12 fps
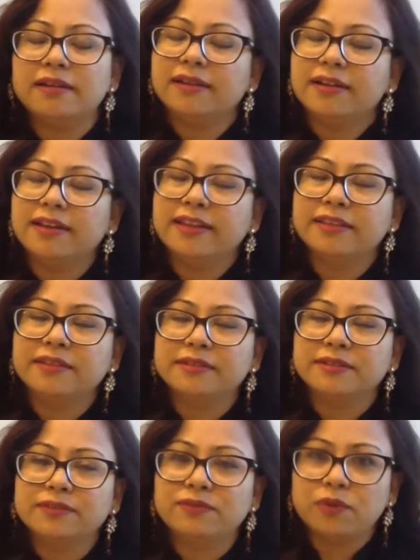I like
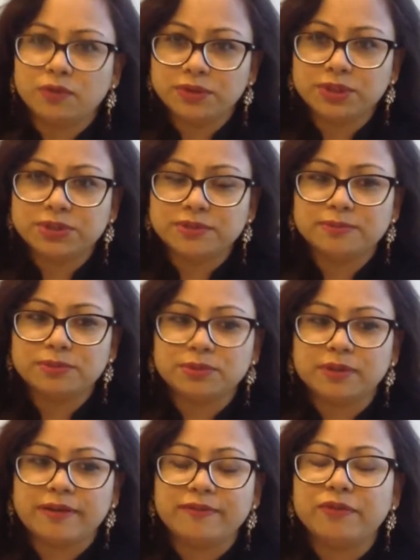the foundation
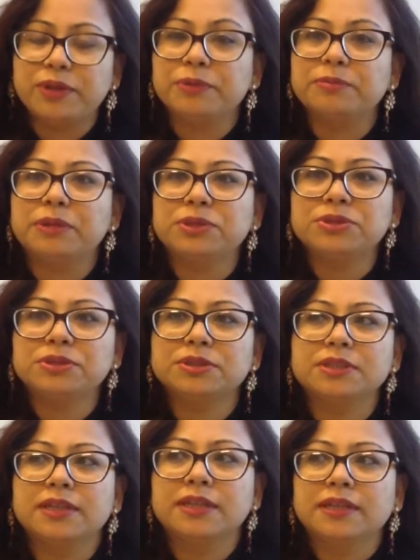program very much
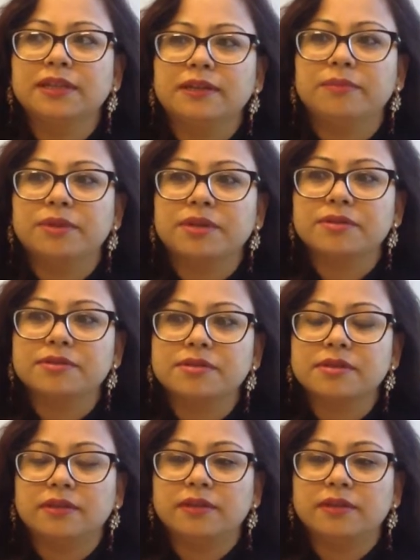because